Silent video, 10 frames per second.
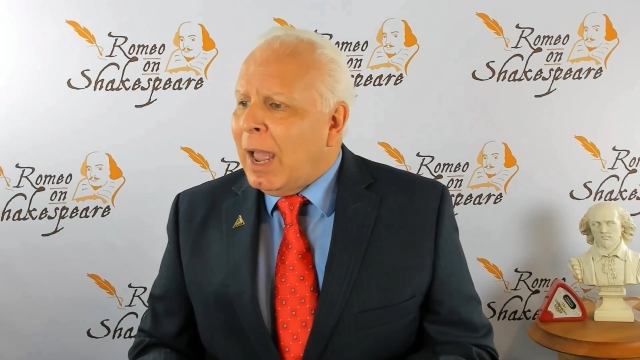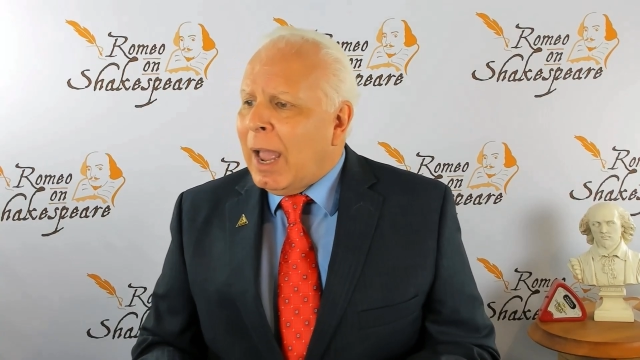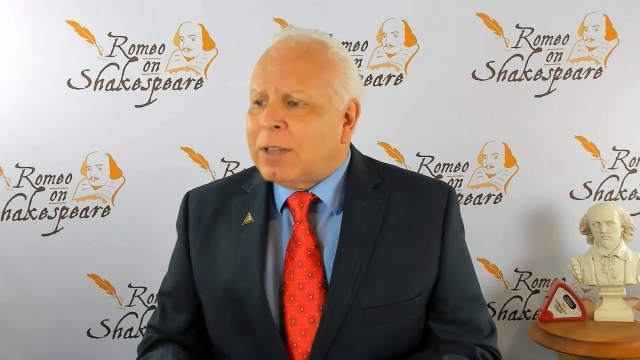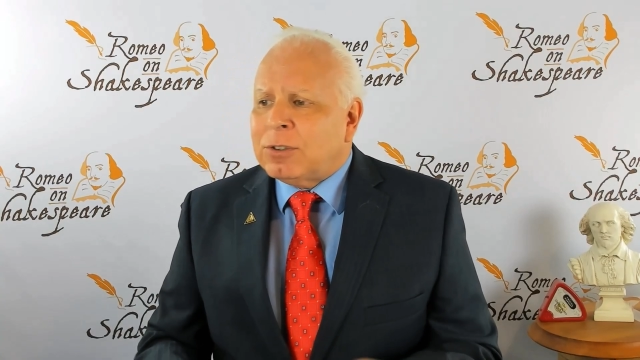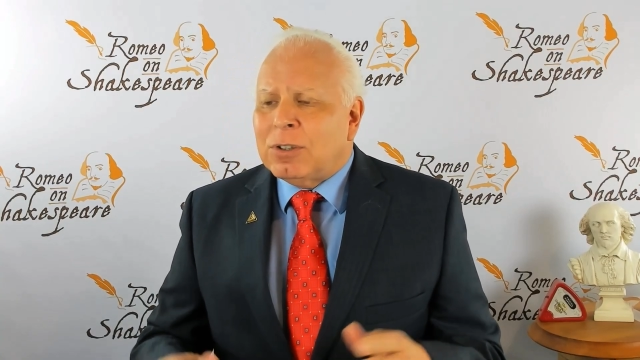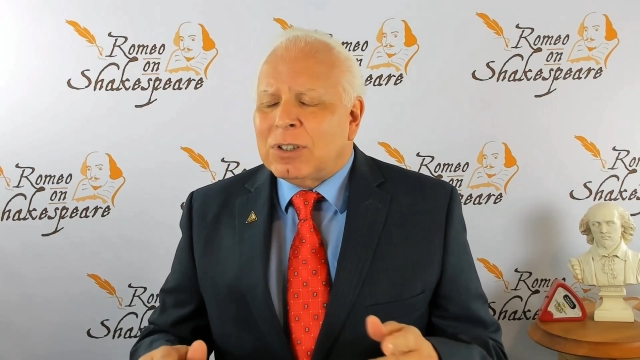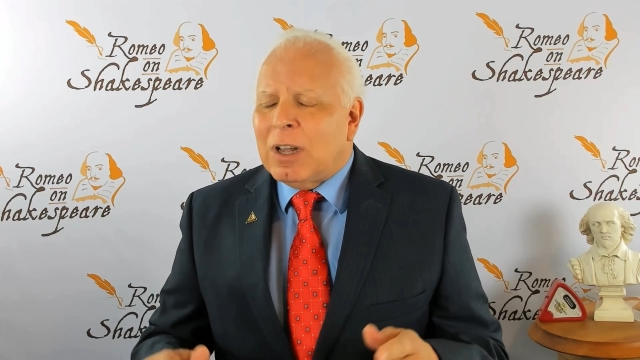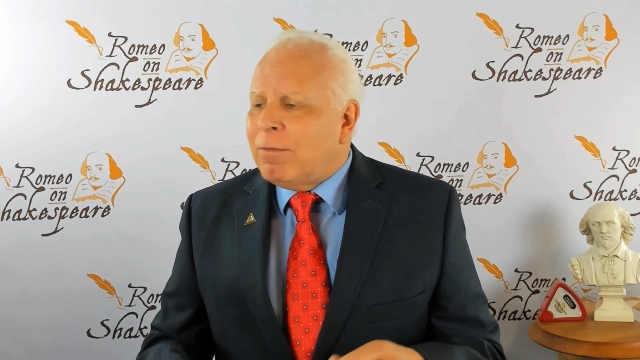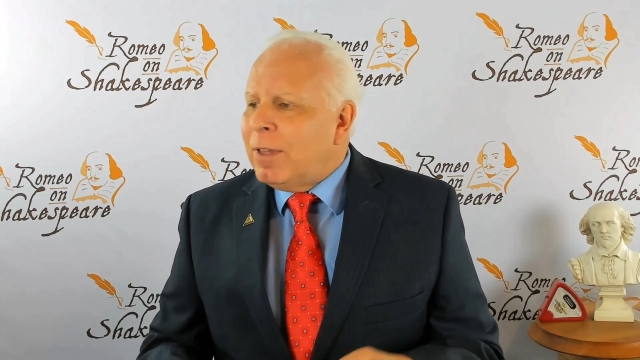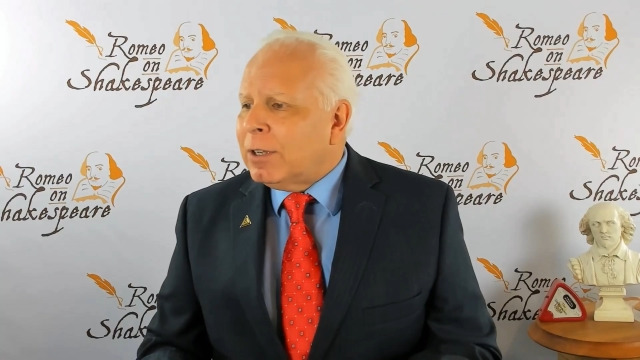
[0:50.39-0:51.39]
Ask
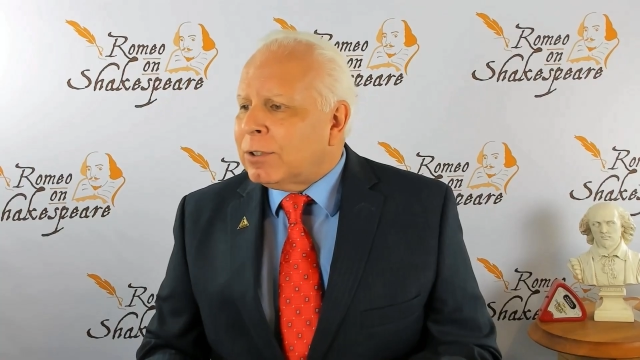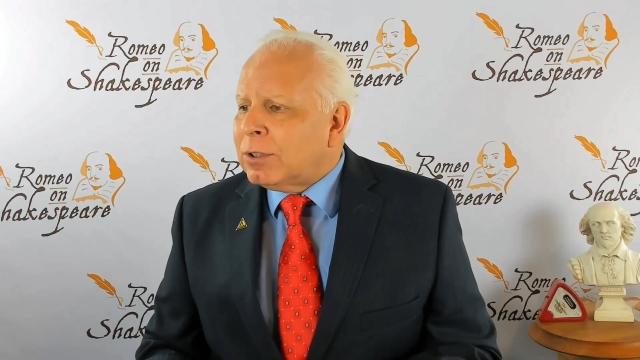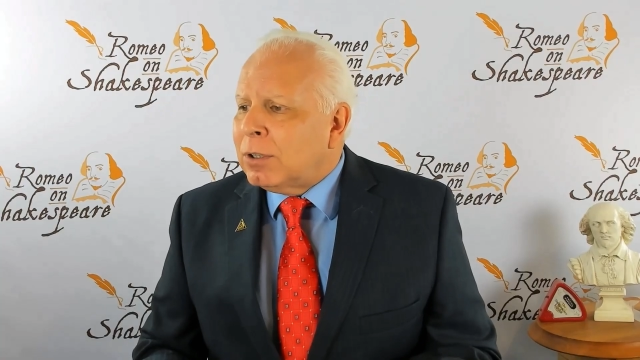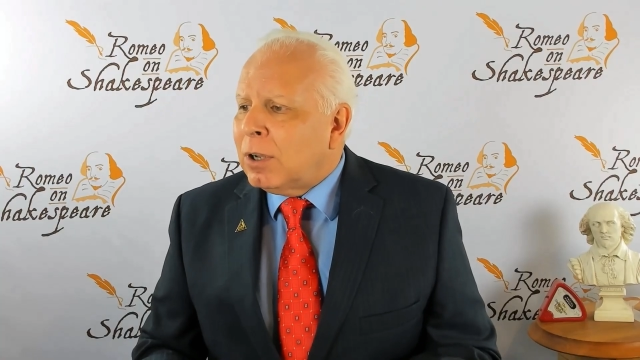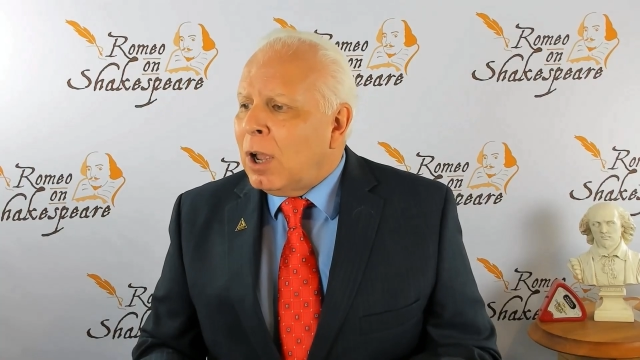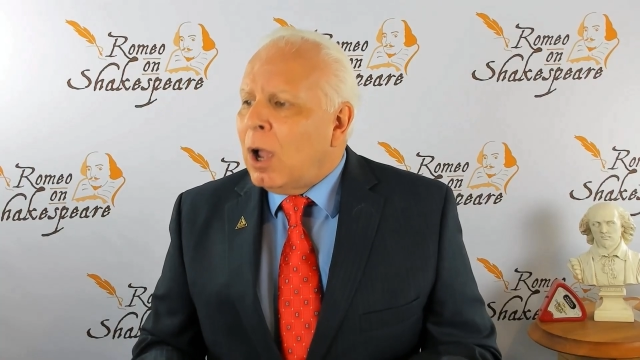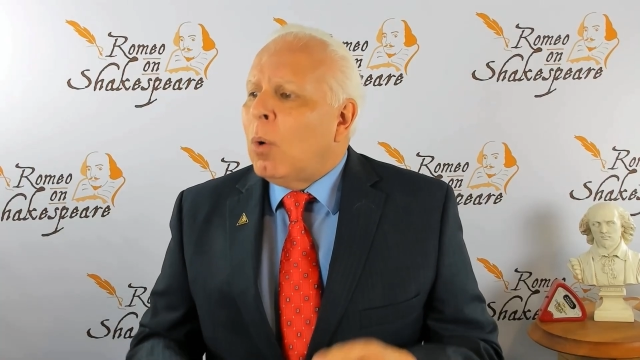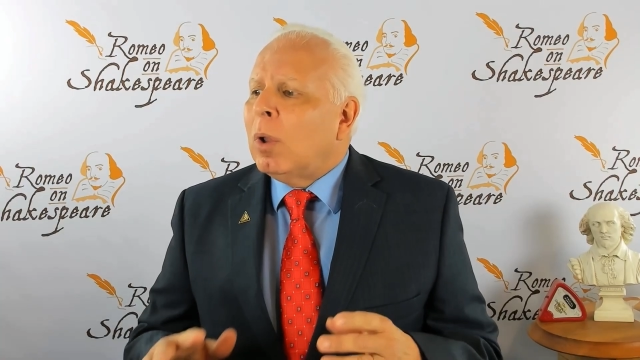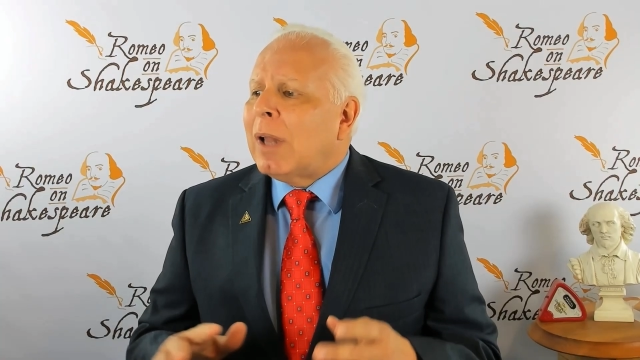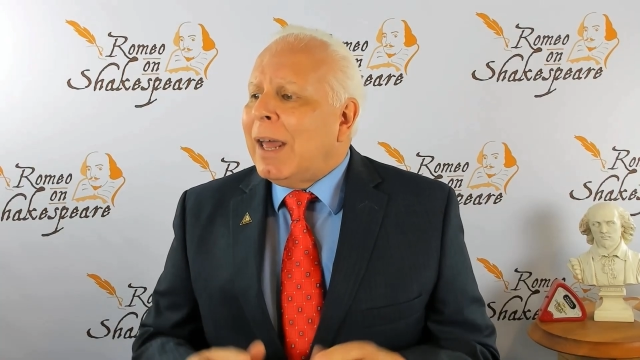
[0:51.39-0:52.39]
yourself this.
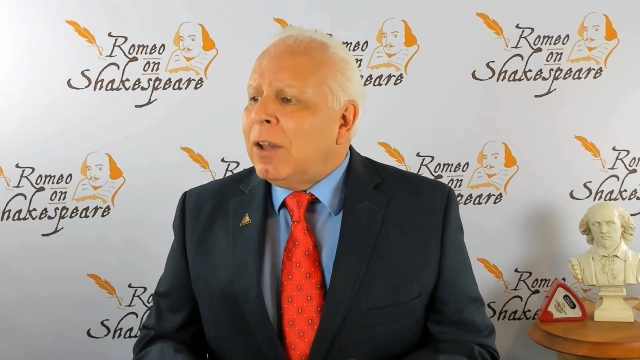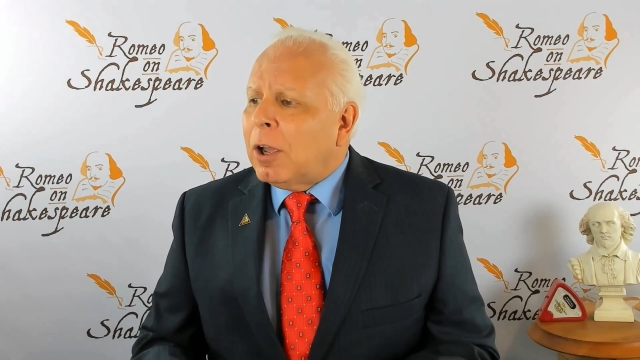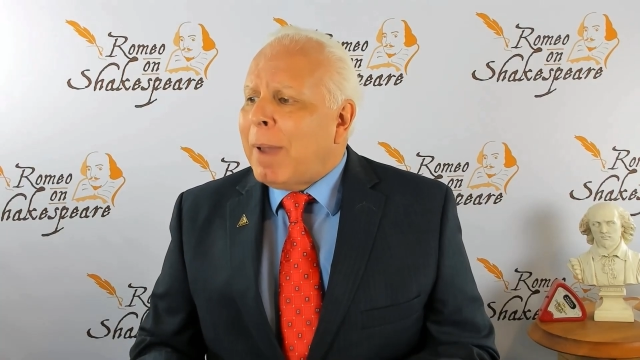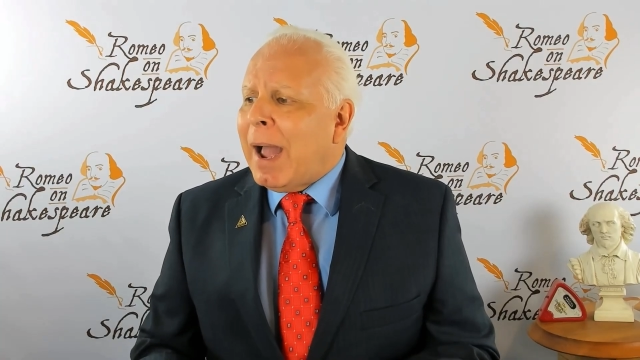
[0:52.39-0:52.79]
Will I look